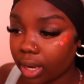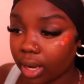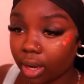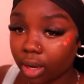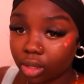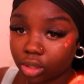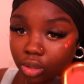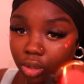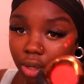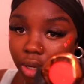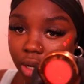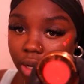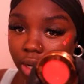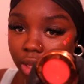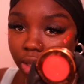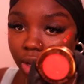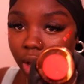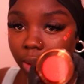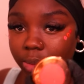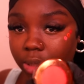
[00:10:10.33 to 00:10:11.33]
and I'll show you
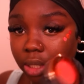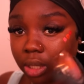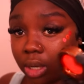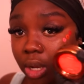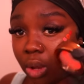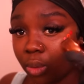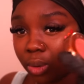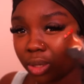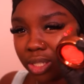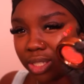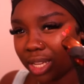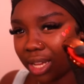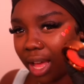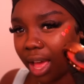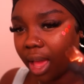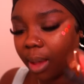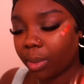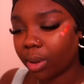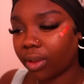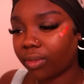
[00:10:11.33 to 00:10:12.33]
another option, which is like a
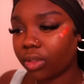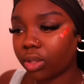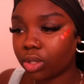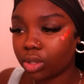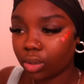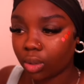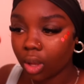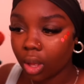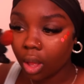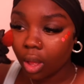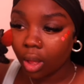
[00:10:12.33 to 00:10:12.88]
hybrid of the two.